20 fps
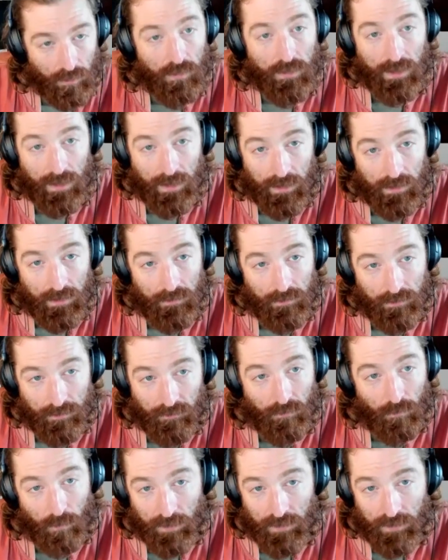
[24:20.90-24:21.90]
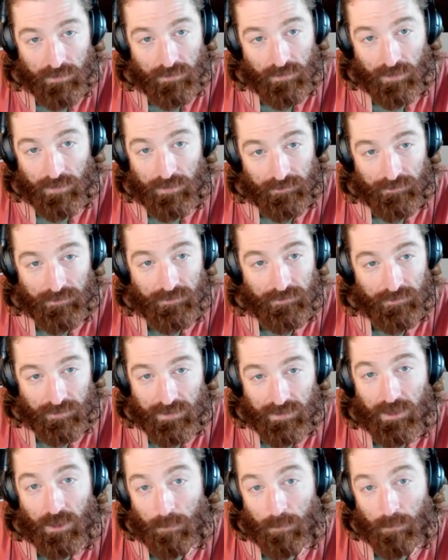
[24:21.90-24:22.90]
Okay, this is what it does. It's going
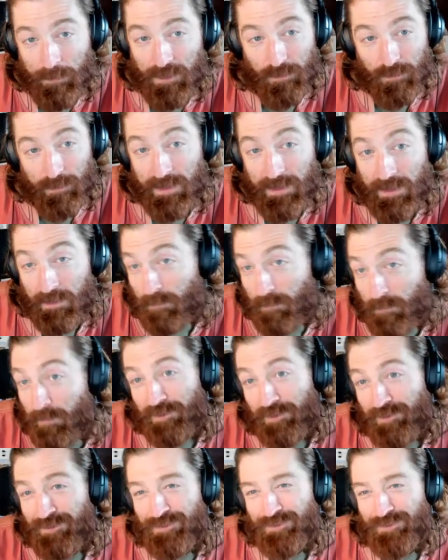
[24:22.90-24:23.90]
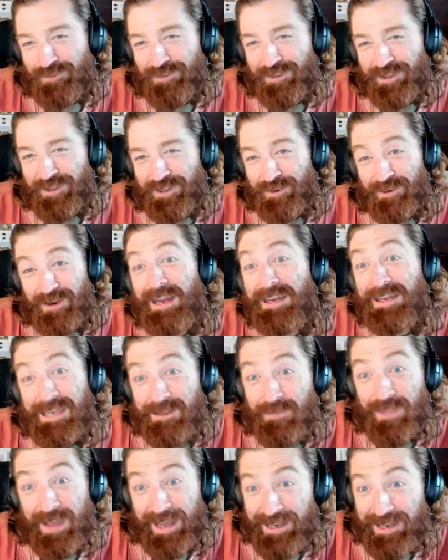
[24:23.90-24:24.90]
to help me create and run a newsletter. I
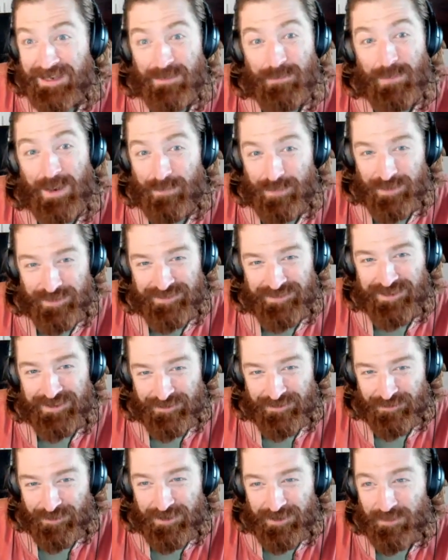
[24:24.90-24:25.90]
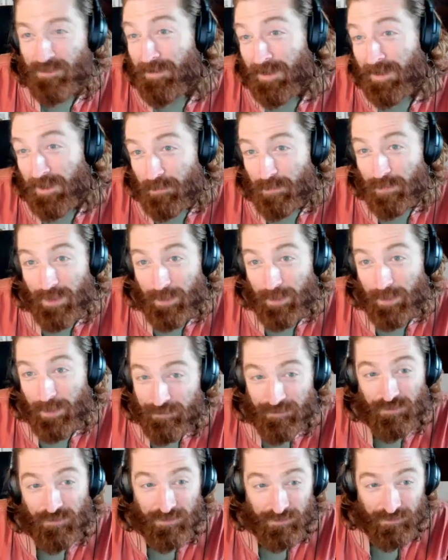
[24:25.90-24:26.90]
need that in my business, right? The value
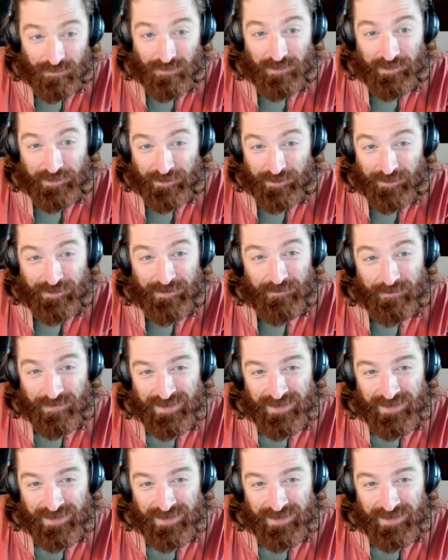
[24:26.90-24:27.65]
proposition is clear.